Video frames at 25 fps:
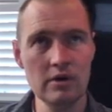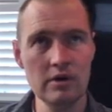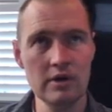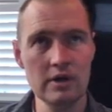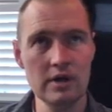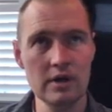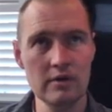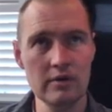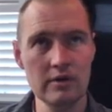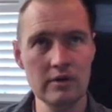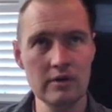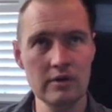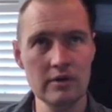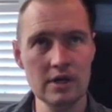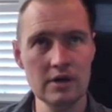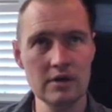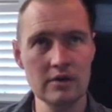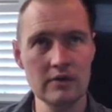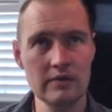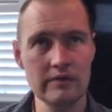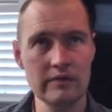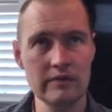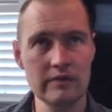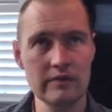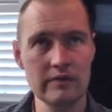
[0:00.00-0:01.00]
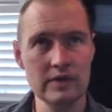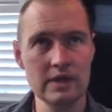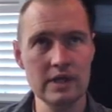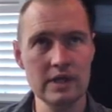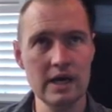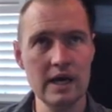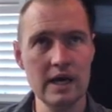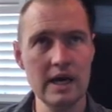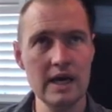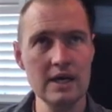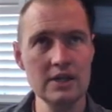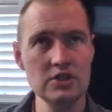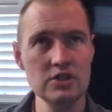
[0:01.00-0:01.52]
Well, here we go.
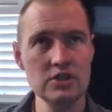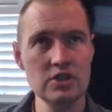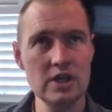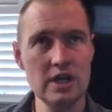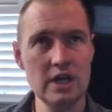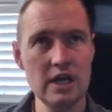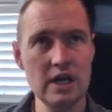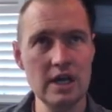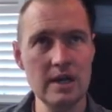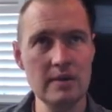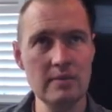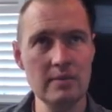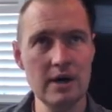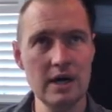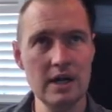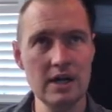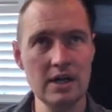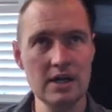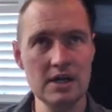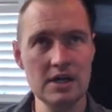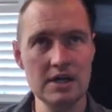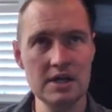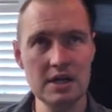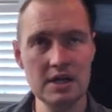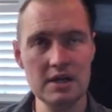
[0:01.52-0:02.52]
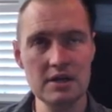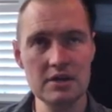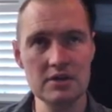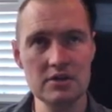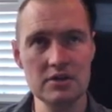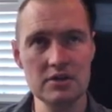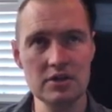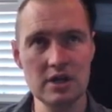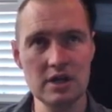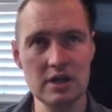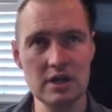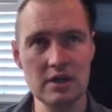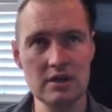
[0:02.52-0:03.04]
9j minus
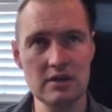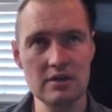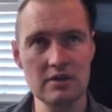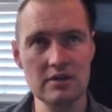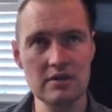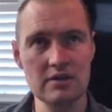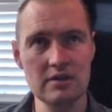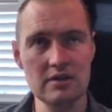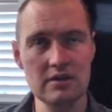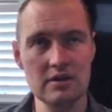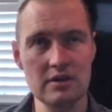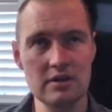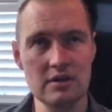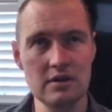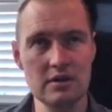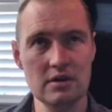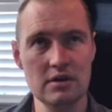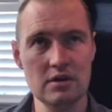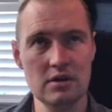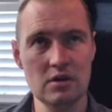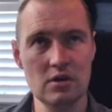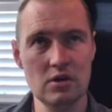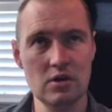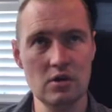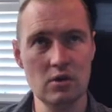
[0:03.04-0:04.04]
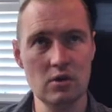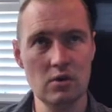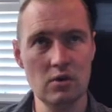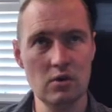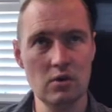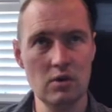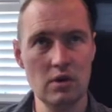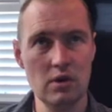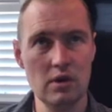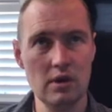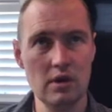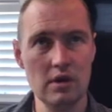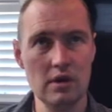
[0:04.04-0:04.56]
6j's,
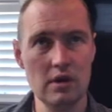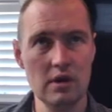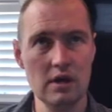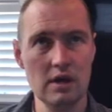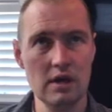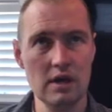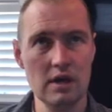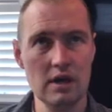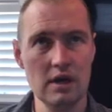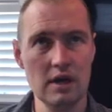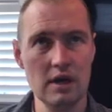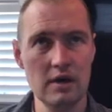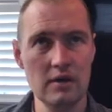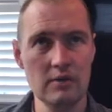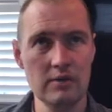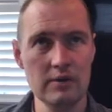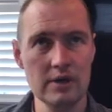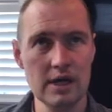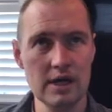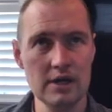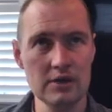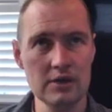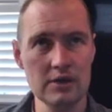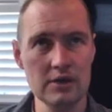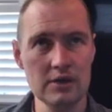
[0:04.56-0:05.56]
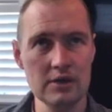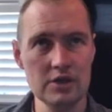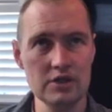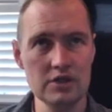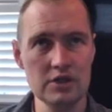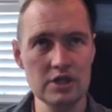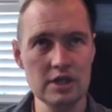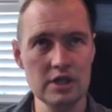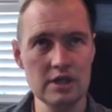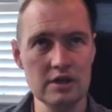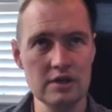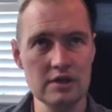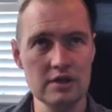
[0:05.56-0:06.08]
we got
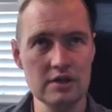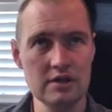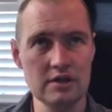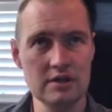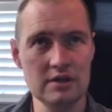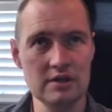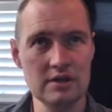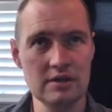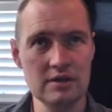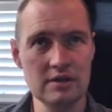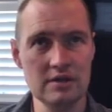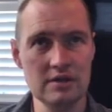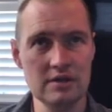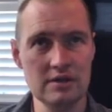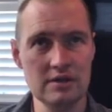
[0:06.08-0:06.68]
3j.